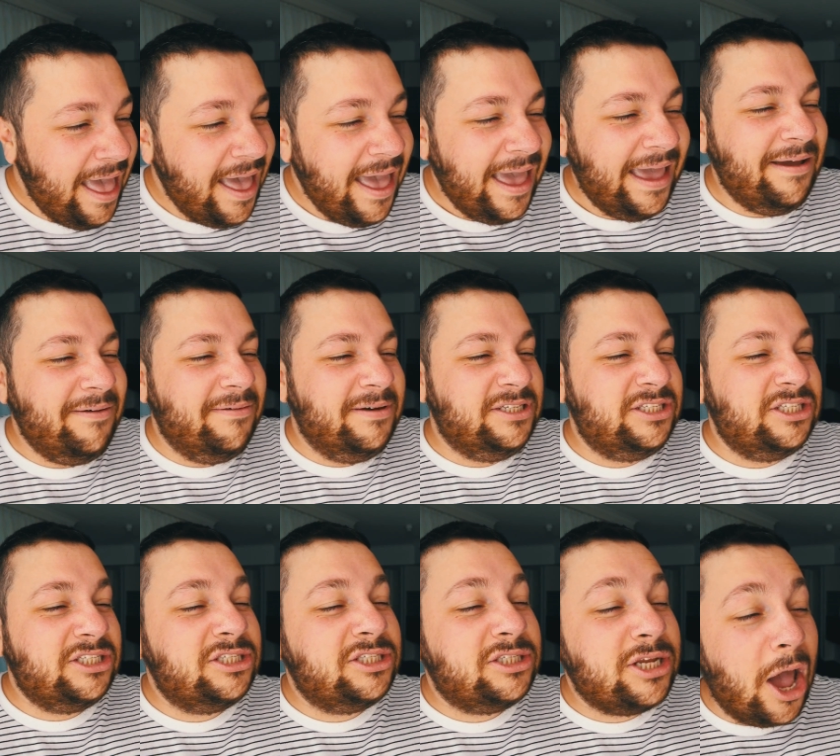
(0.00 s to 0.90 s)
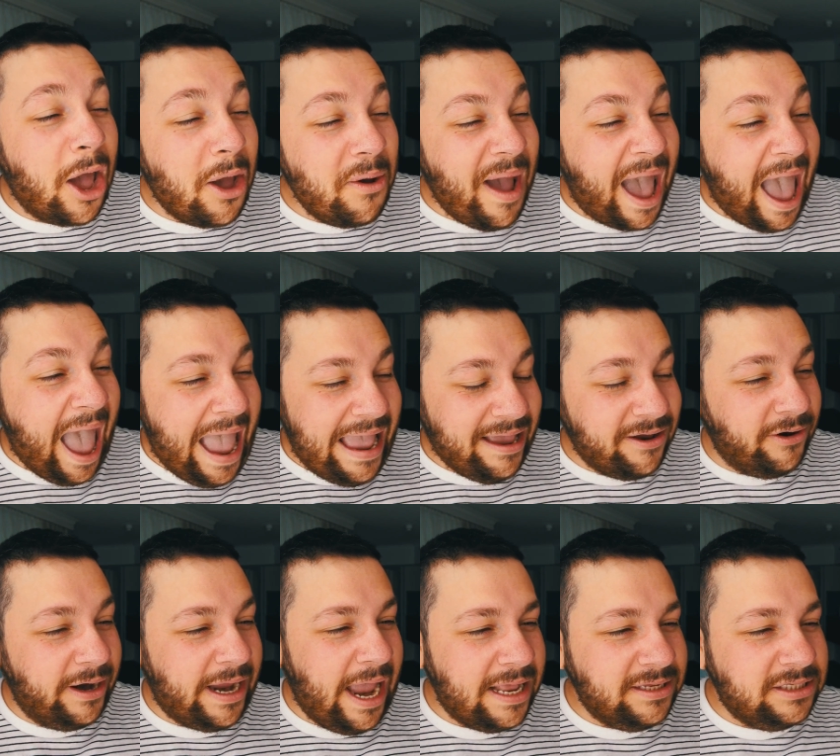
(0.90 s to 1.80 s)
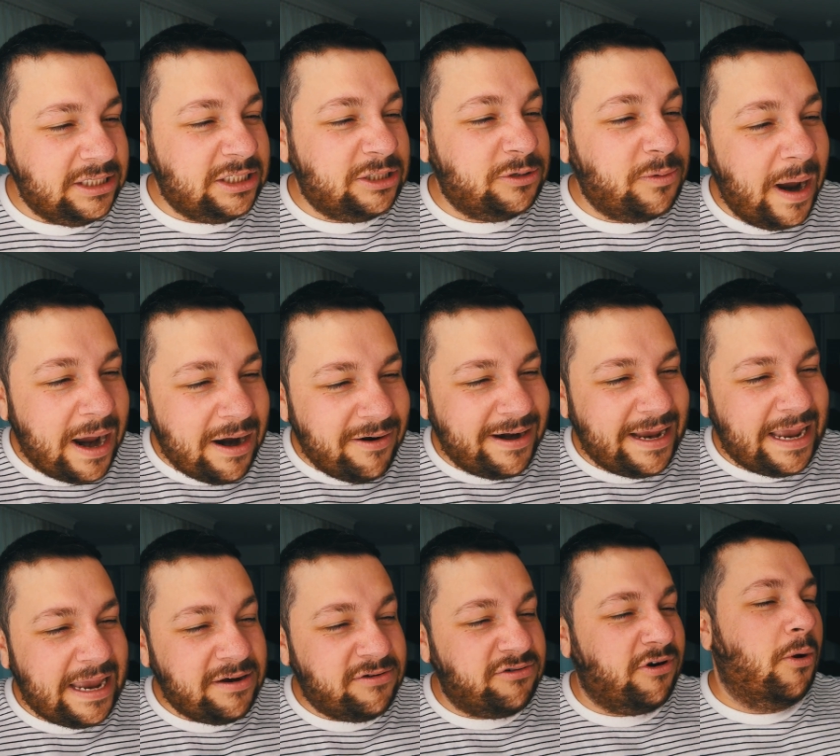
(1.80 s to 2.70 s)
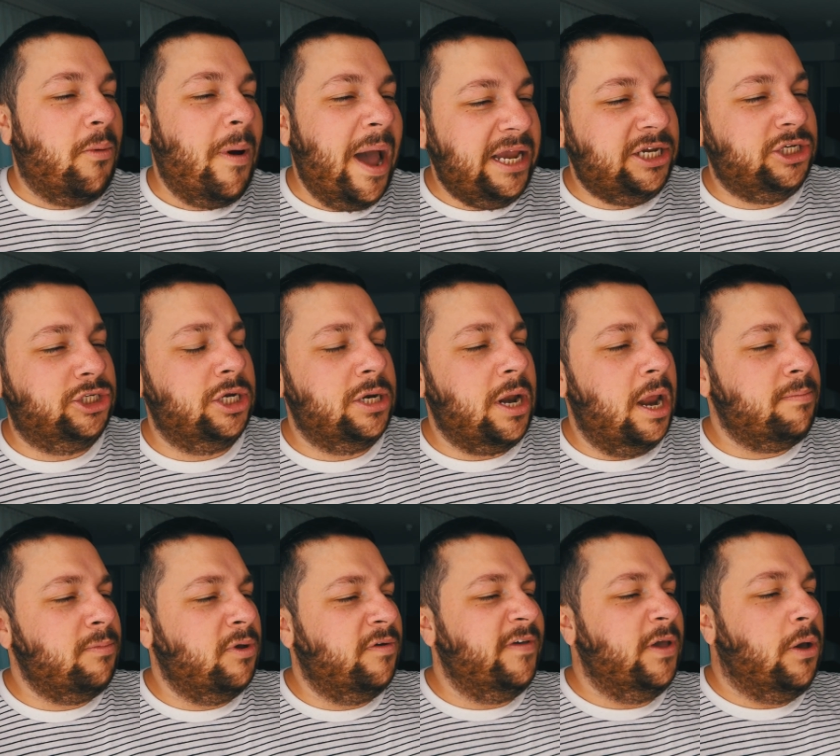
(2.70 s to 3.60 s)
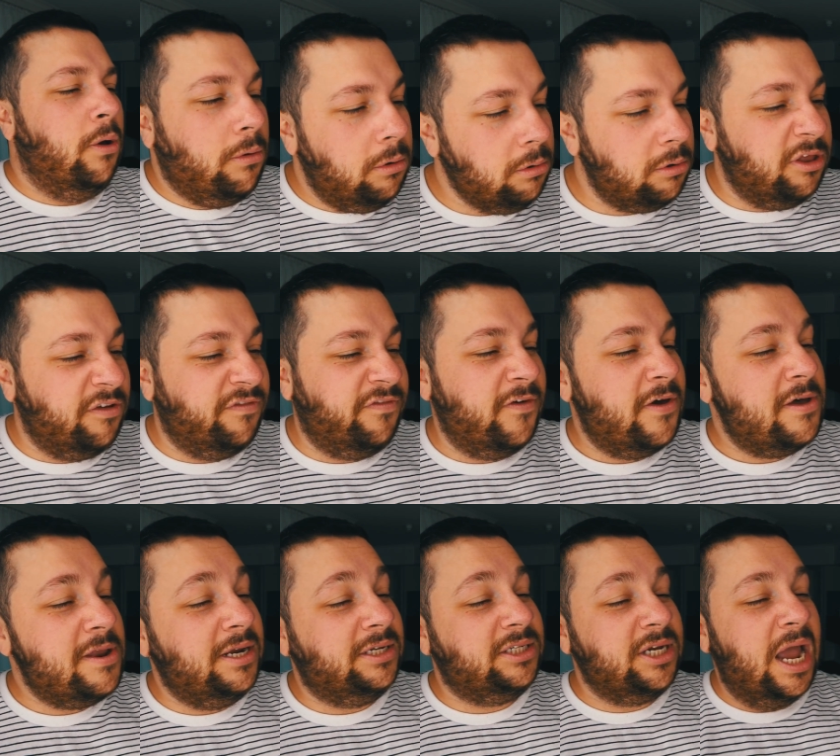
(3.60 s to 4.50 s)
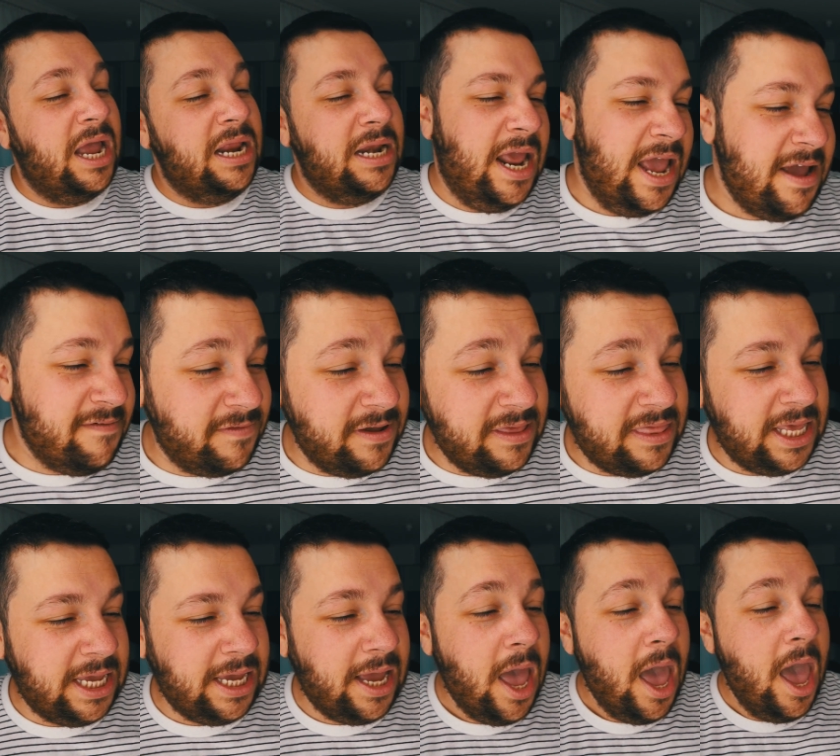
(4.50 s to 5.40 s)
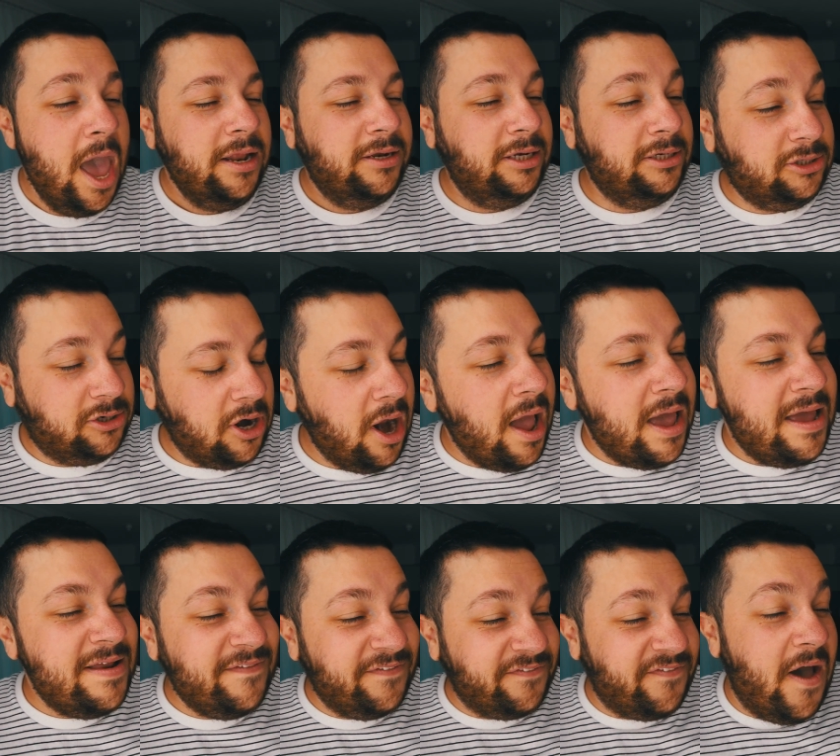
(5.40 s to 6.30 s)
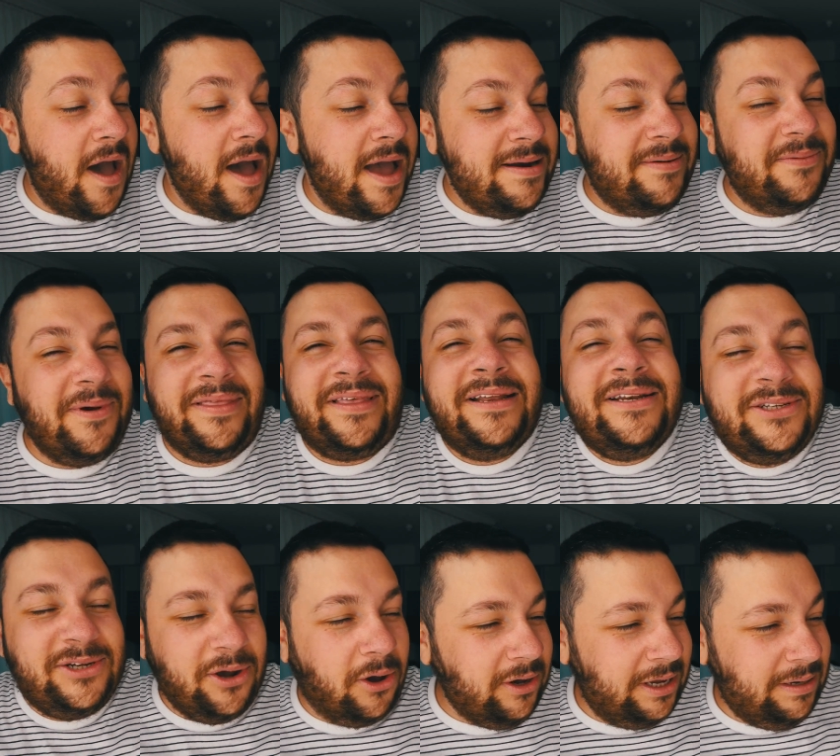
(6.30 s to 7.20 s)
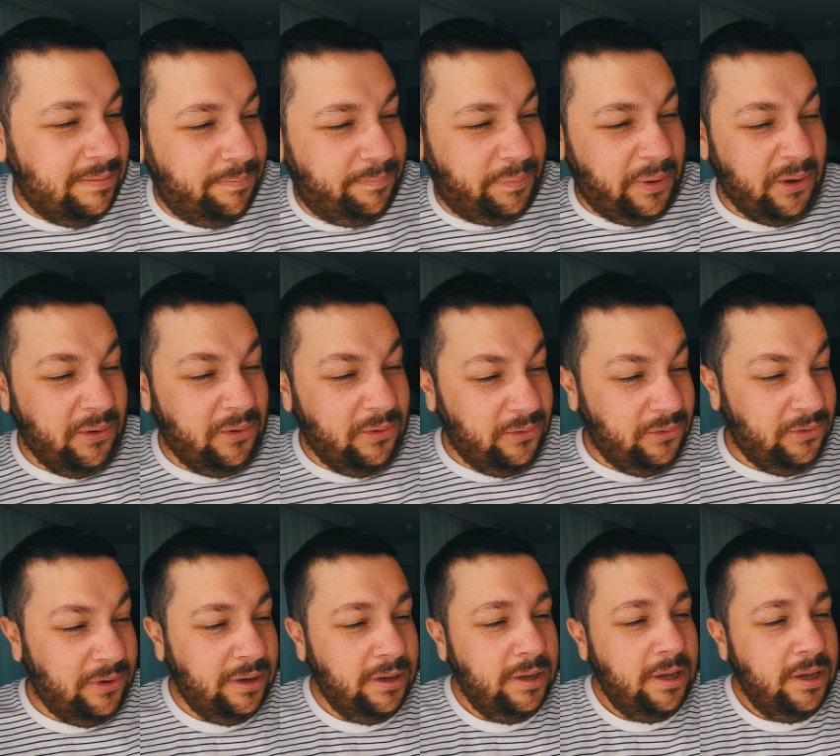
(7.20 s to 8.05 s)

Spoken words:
He was so angry and swearing in Croatian and moving all the furniture and everything to try and find where the dog had pooed.